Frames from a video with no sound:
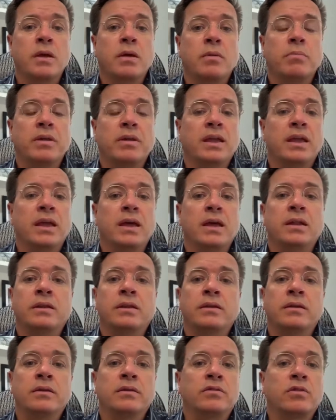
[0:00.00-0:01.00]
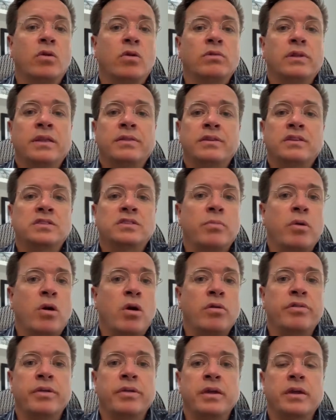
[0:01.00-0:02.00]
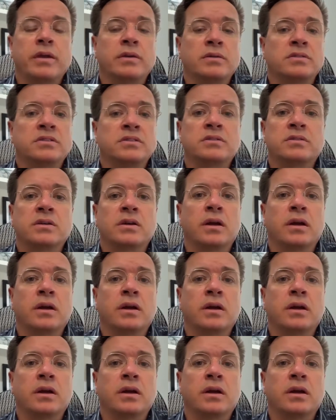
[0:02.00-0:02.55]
But again, don't let the small things,